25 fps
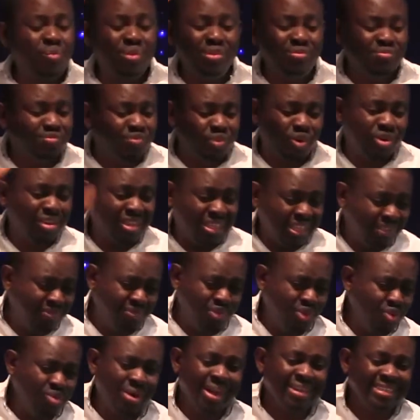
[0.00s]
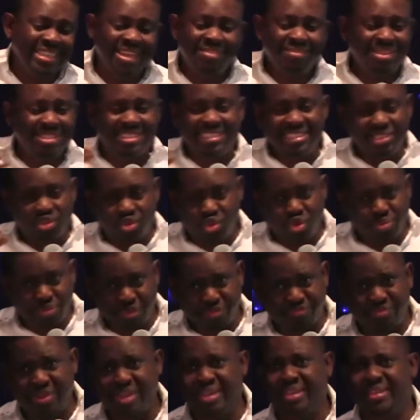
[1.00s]
will forgive you and everything is going to be
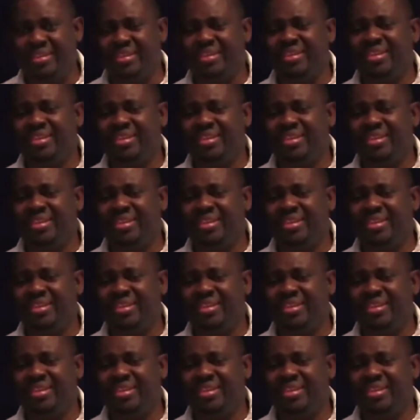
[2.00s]
fine.